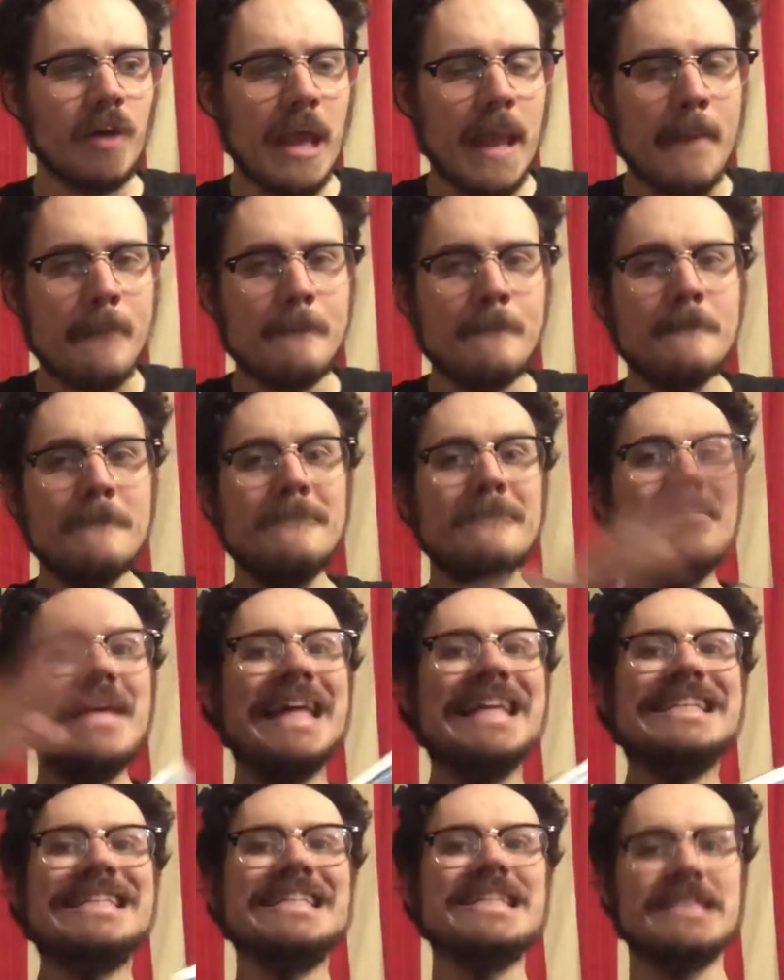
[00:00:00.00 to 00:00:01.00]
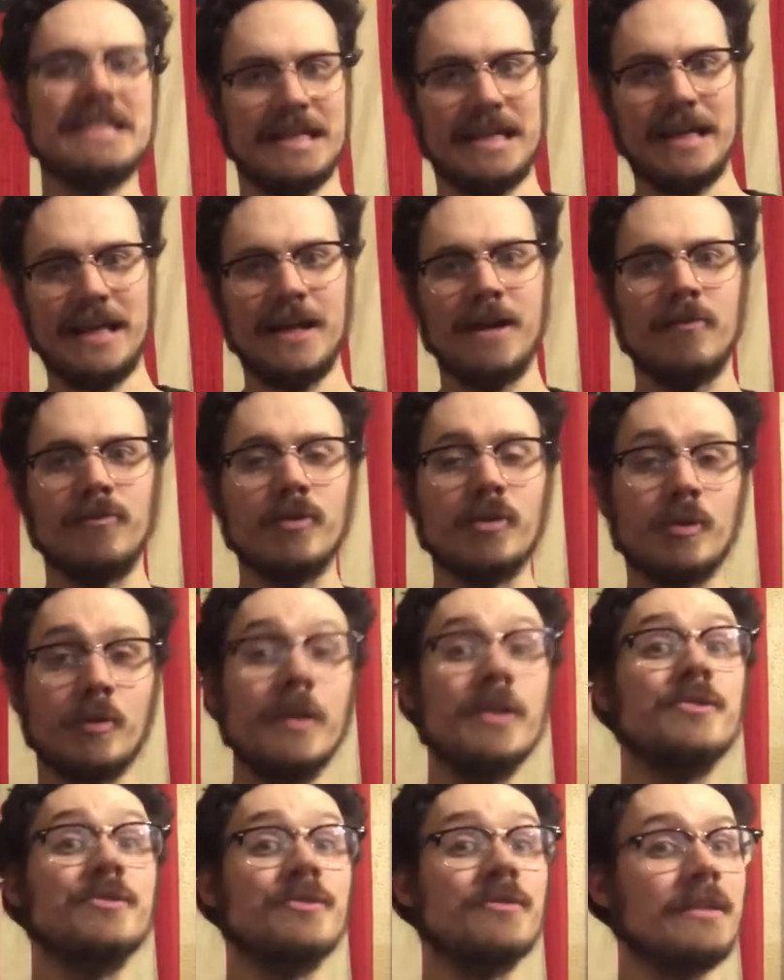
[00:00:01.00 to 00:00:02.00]
immensity of the
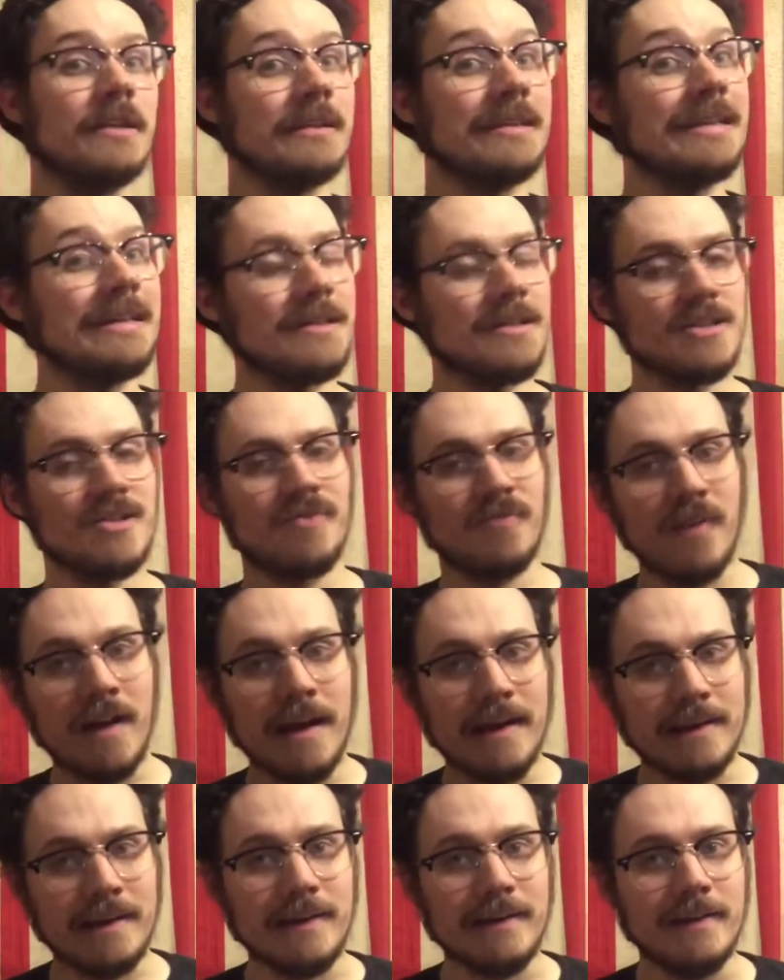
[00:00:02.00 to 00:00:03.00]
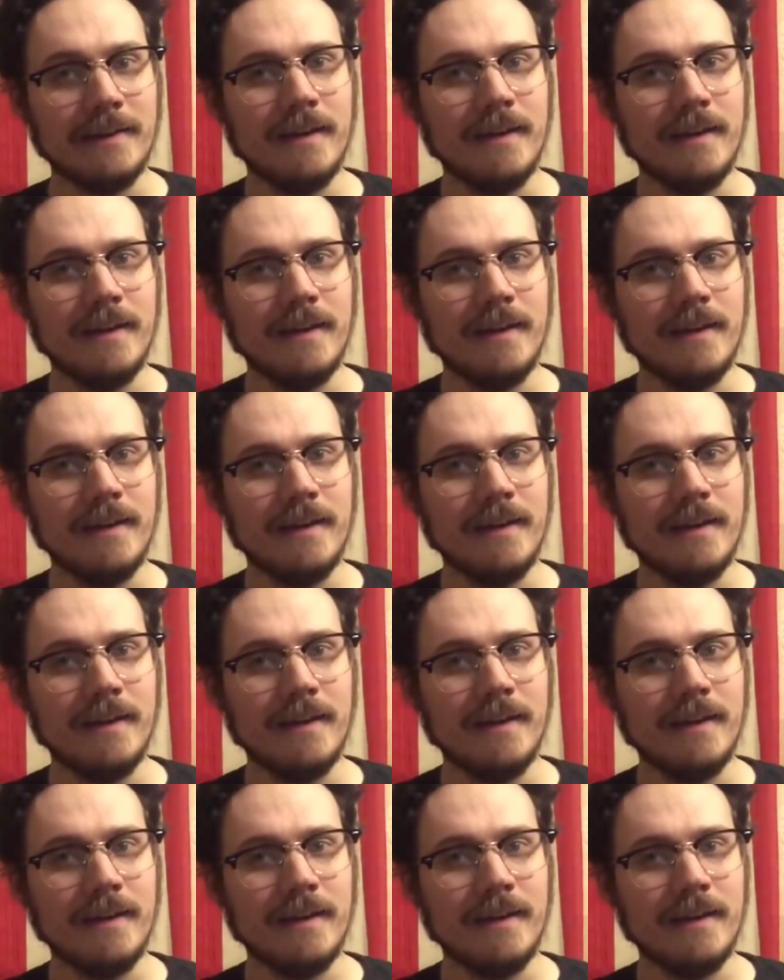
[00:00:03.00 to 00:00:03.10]
creature that Link is fighting.